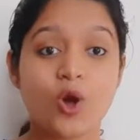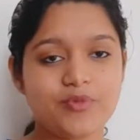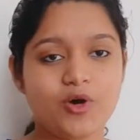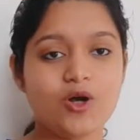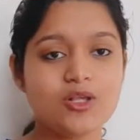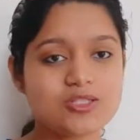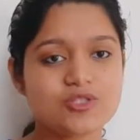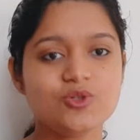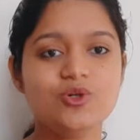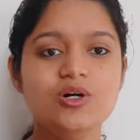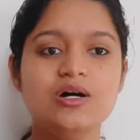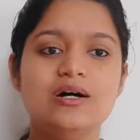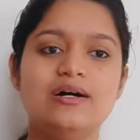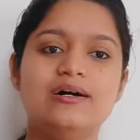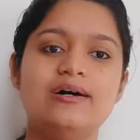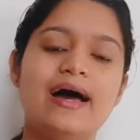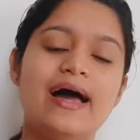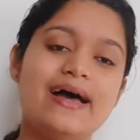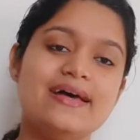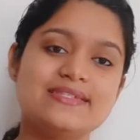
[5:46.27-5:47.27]

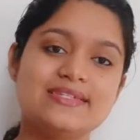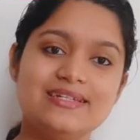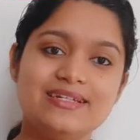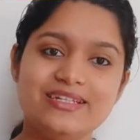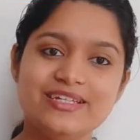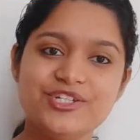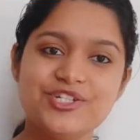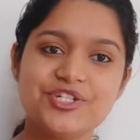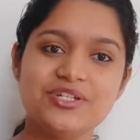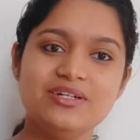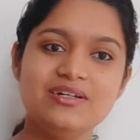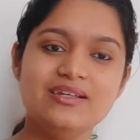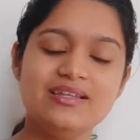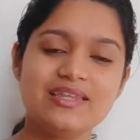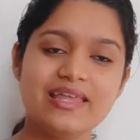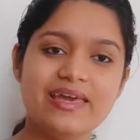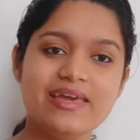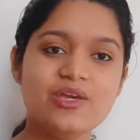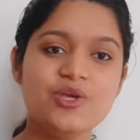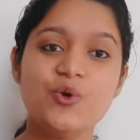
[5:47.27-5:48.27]
Also, as an additional
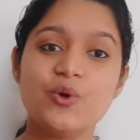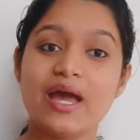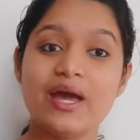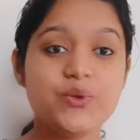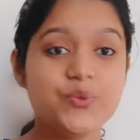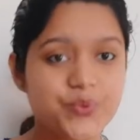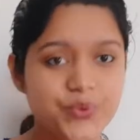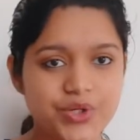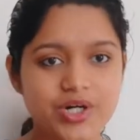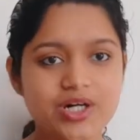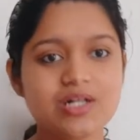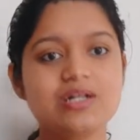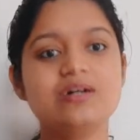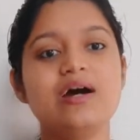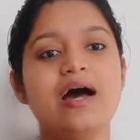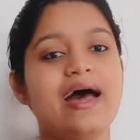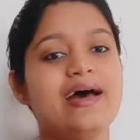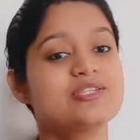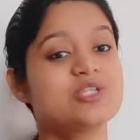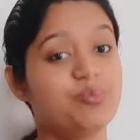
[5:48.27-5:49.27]
thing, you can work
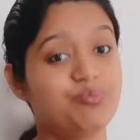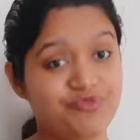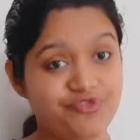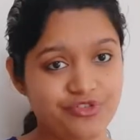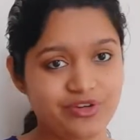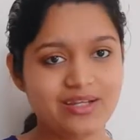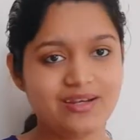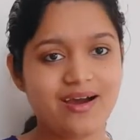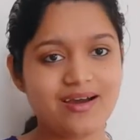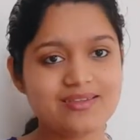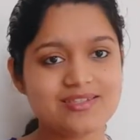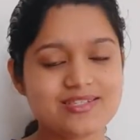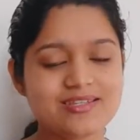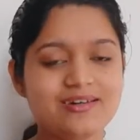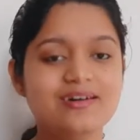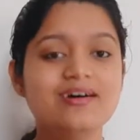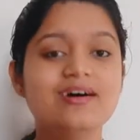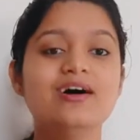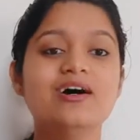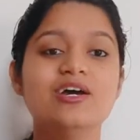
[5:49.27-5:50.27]
as a freelancer.